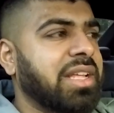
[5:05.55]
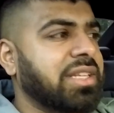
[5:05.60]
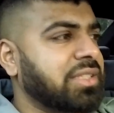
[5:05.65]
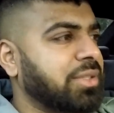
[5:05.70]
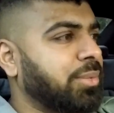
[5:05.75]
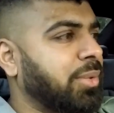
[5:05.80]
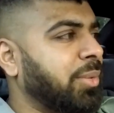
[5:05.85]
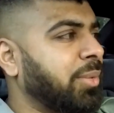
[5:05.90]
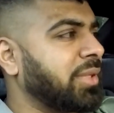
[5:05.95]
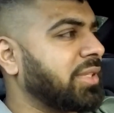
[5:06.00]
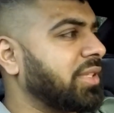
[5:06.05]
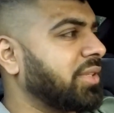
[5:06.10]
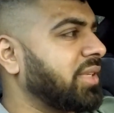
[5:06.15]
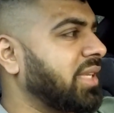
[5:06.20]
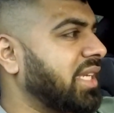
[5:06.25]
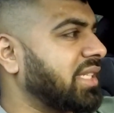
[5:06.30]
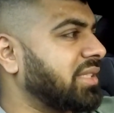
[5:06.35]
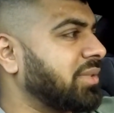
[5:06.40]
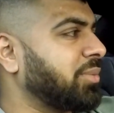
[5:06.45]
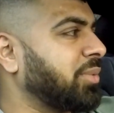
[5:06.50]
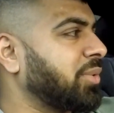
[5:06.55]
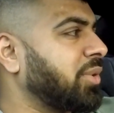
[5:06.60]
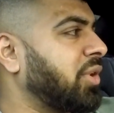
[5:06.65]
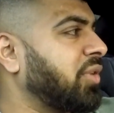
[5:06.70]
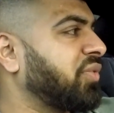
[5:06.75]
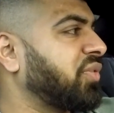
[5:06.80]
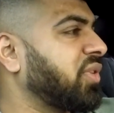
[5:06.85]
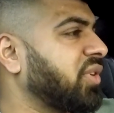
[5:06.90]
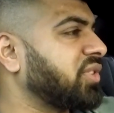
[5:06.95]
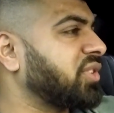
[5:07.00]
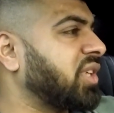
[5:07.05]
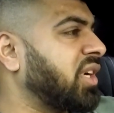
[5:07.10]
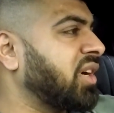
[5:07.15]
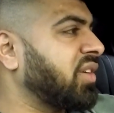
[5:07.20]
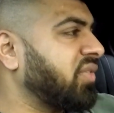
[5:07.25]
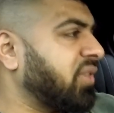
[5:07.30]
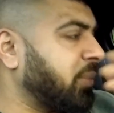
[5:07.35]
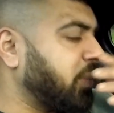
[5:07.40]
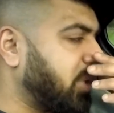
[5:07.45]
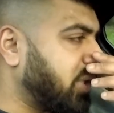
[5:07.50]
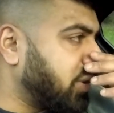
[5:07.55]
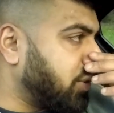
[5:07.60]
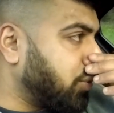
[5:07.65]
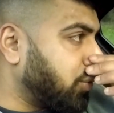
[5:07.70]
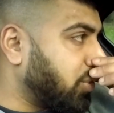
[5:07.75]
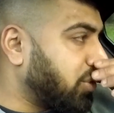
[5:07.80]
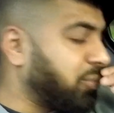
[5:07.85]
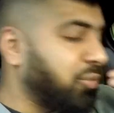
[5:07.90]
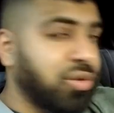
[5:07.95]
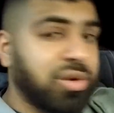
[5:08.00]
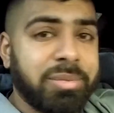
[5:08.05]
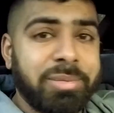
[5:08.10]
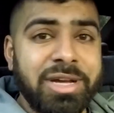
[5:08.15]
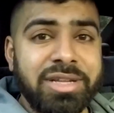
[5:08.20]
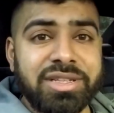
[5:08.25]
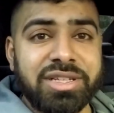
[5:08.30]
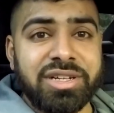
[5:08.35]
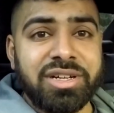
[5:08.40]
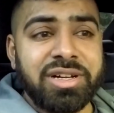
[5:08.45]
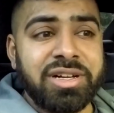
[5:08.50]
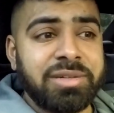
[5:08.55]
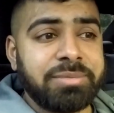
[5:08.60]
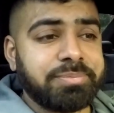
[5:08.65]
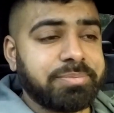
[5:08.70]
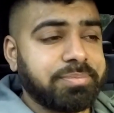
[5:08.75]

So what we'll do next is we'll go for a drive and we can talk more about the car.